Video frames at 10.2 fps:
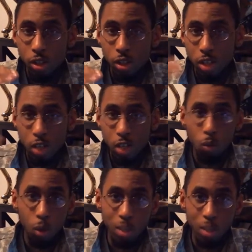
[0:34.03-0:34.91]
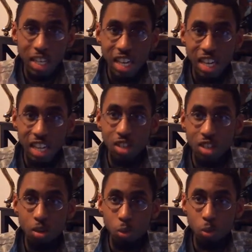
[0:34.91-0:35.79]
thing where we can't
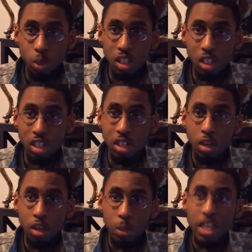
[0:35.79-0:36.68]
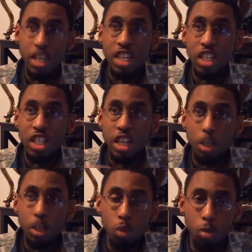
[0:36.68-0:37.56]

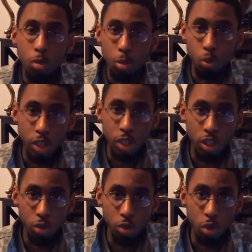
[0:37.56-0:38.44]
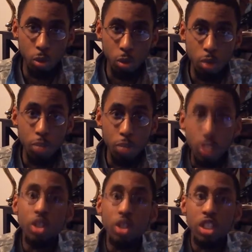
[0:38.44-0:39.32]
engage with people we disagree with
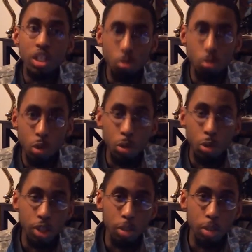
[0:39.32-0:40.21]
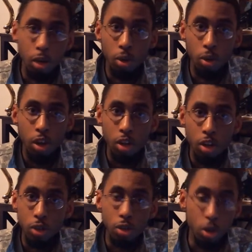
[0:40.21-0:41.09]
because they disagree with us about
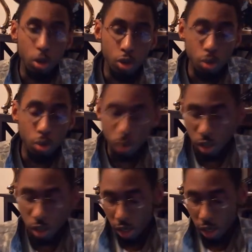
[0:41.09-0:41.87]
these cartoons.